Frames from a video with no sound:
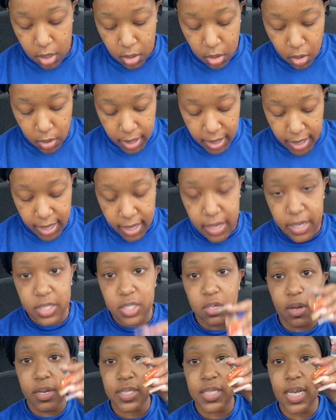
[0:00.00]
go ahead and
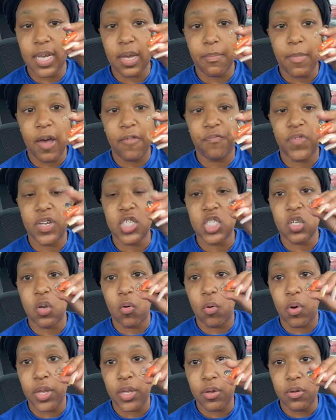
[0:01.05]
start taking my fish
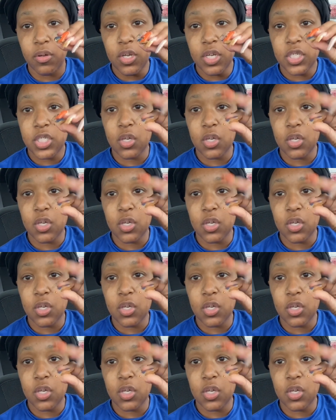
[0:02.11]
oil.